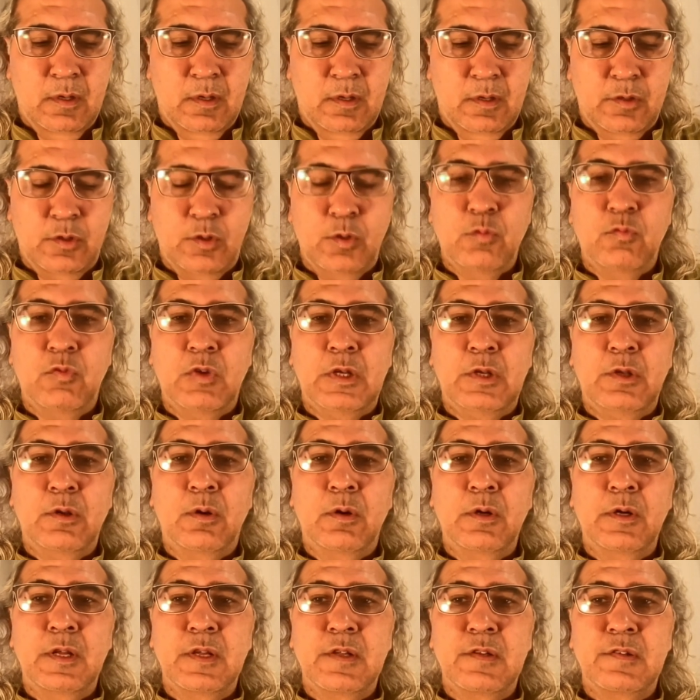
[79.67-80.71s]
you will
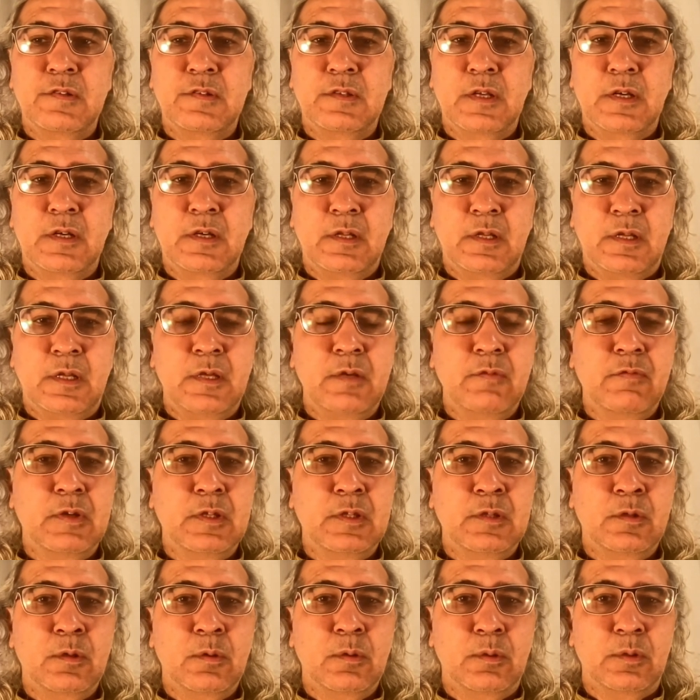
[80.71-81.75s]
notice that
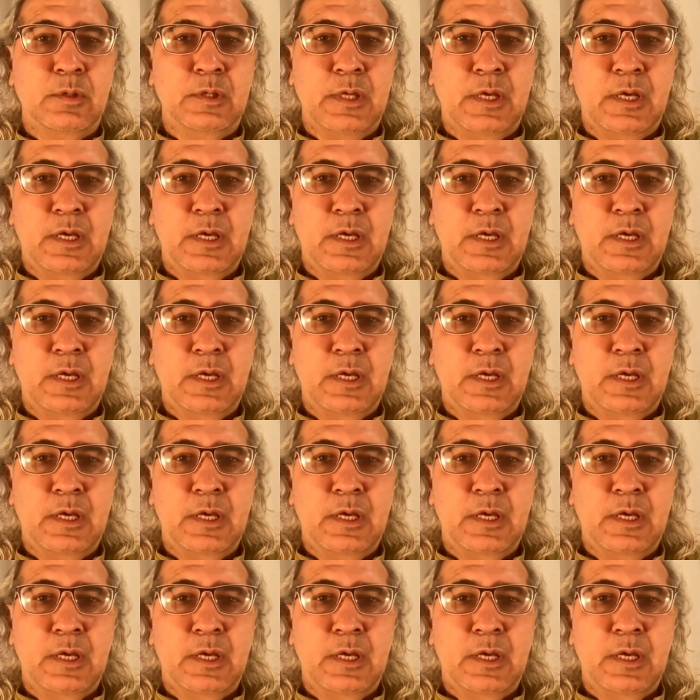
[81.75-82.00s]
even though they